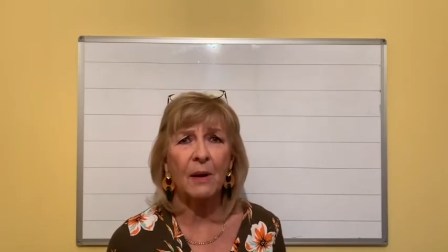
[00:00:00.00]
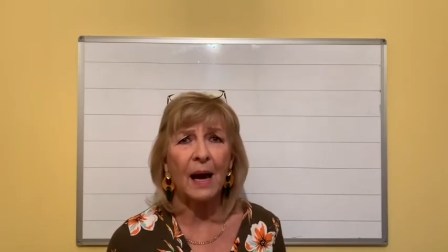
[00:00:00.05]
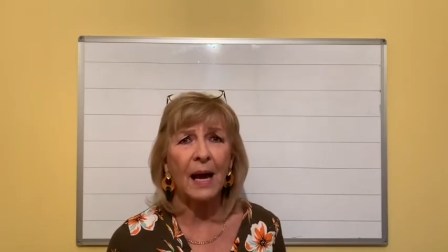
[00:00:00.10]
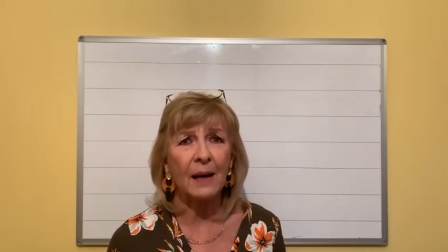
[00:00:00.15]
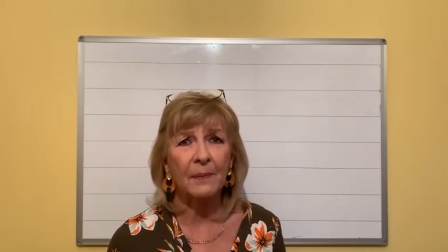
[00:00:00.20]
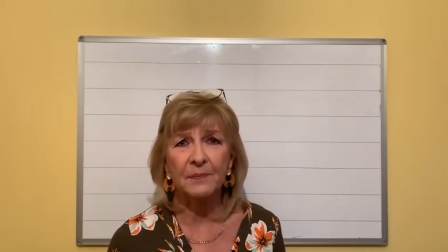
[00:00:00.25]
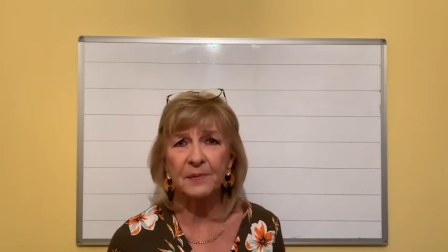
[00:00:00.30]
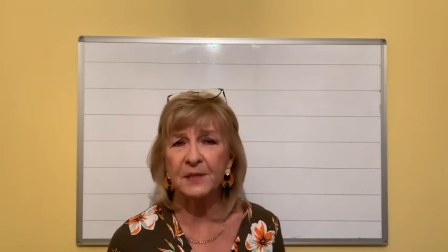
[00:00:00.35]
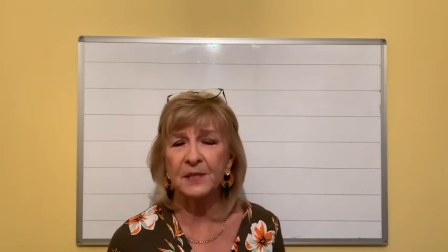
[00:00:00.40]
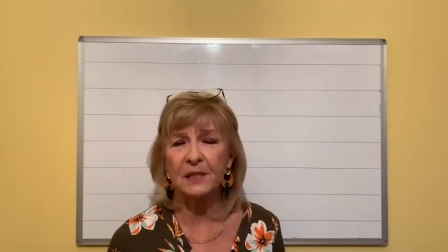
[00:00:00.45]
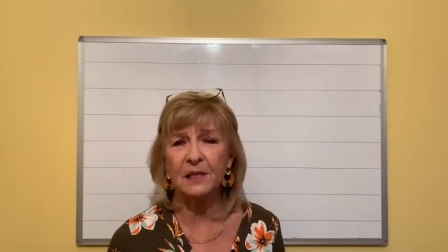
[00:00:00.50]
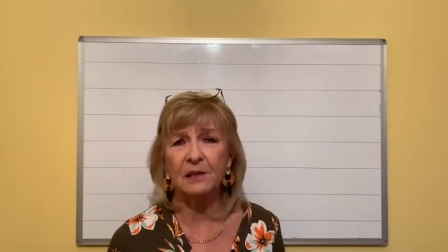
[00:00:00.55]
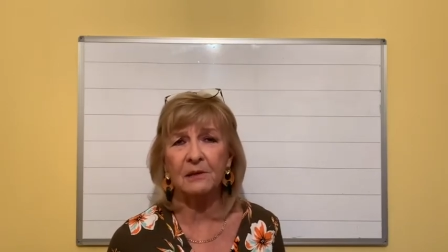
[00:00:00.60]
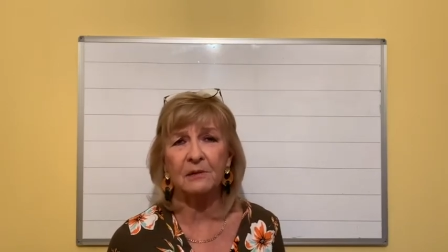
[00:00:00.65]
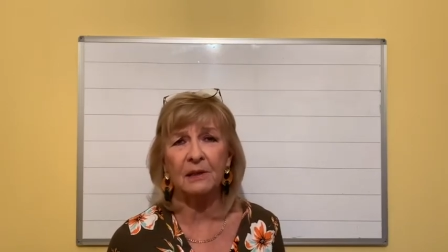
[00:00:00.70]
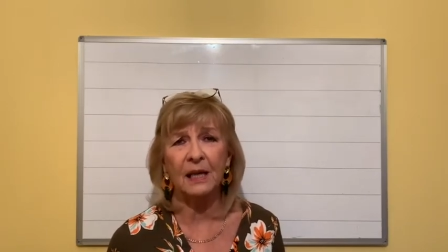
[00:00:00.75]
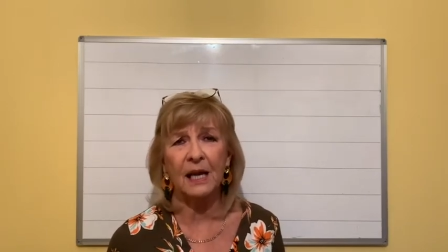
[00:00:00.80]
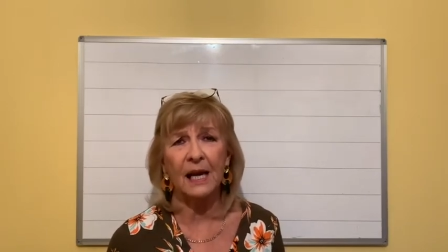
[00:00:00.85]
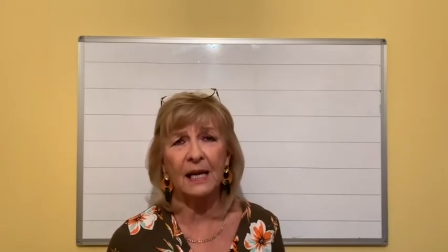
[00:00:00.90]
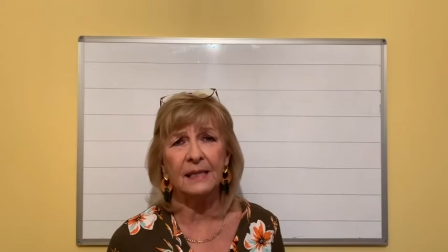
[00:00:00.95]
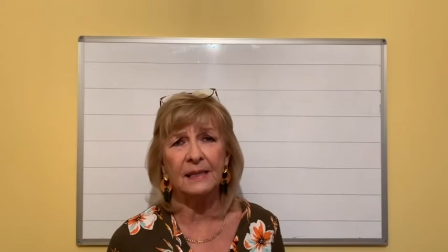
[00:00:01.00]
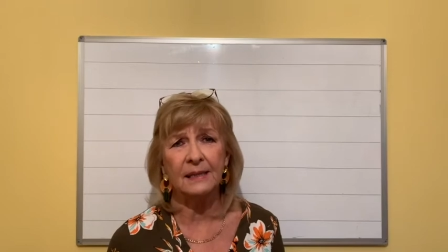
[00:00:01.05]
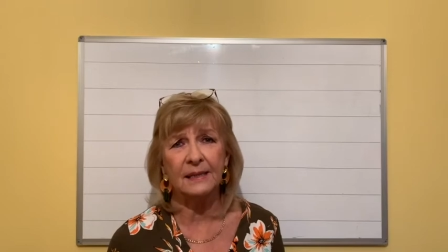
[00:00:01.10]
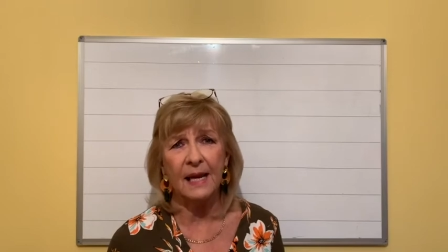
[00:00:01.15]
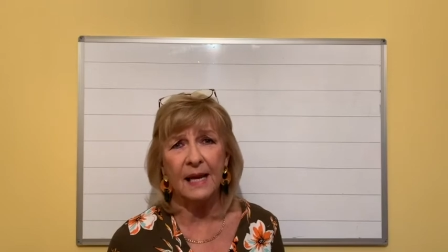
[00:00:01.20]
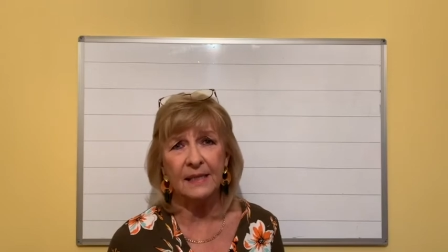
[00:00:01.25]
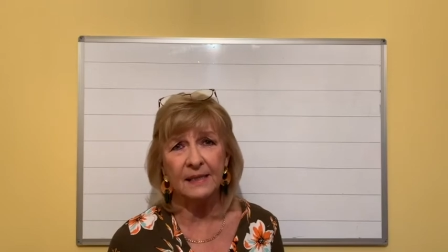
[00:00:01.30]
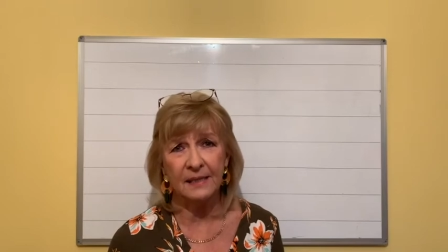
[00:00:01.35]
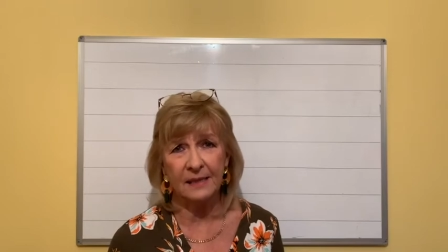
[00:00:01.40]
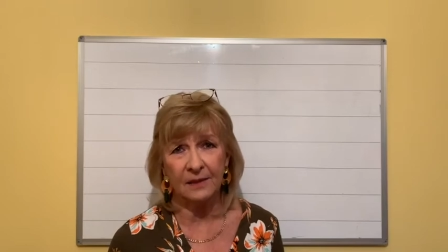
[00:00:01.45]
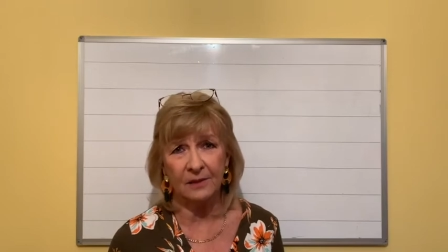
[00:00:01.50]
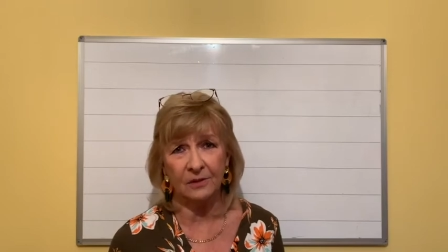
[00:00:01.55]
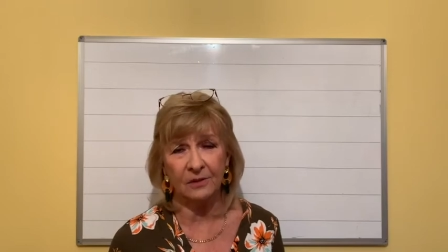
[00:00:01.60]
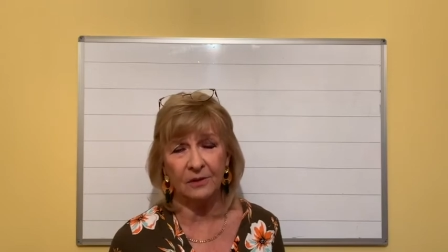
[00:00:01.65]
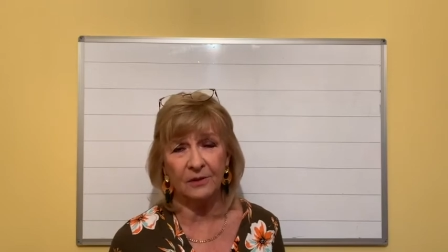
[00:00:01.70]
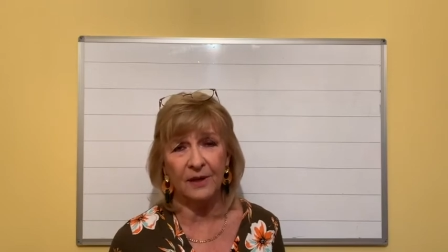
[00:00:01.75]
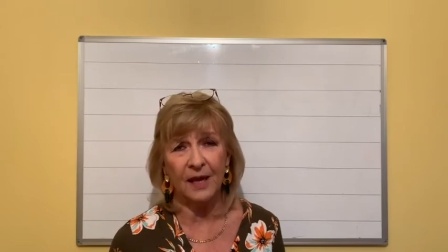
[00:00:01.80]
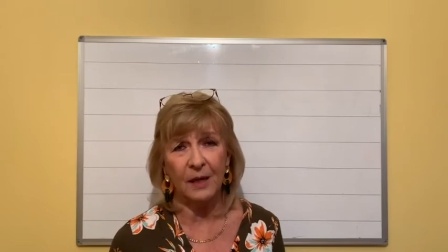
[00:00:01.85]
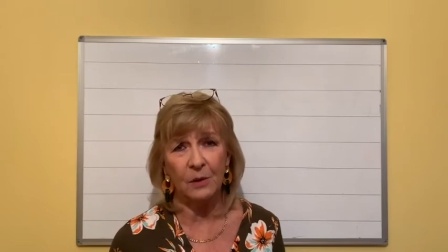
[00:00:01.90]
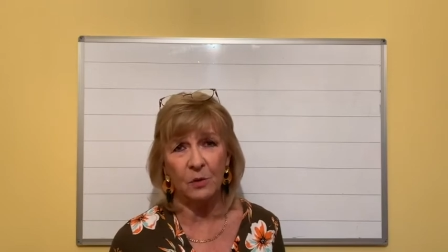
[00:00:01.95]
absolutely identical
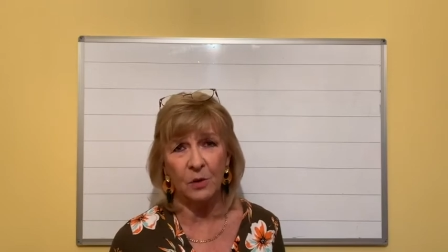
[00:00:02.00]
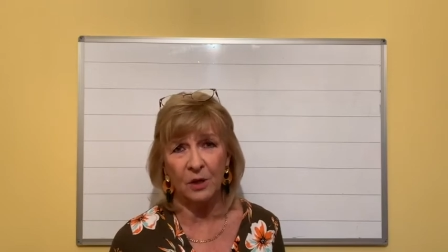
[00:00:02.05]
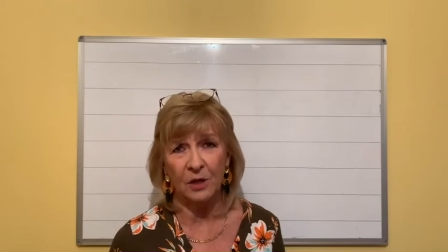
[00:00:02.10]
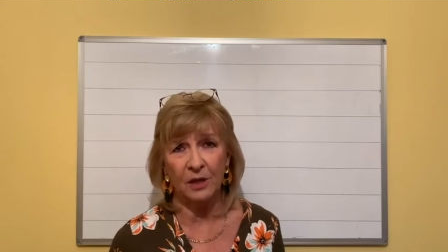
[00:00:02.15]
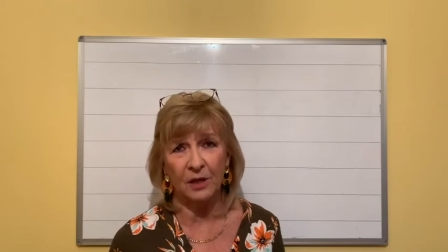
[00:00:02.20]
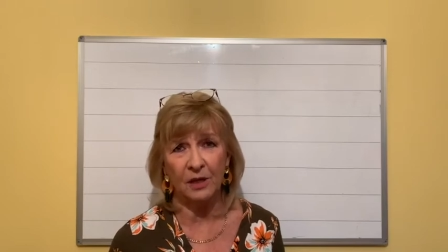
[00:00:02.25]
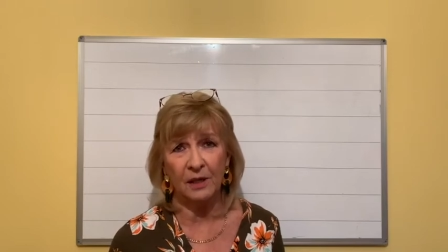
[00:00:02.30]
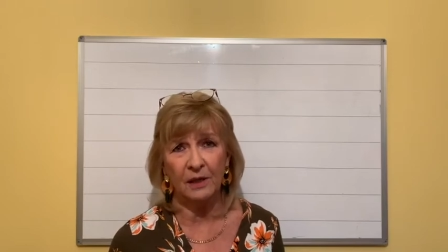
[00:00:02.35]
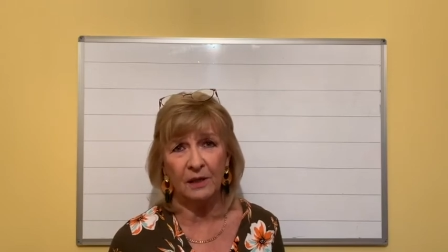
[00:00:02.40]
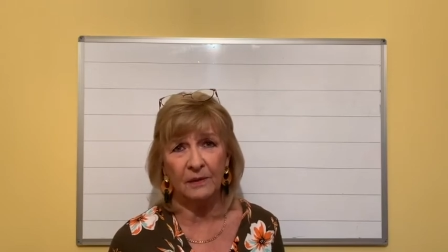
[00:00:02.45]
they were.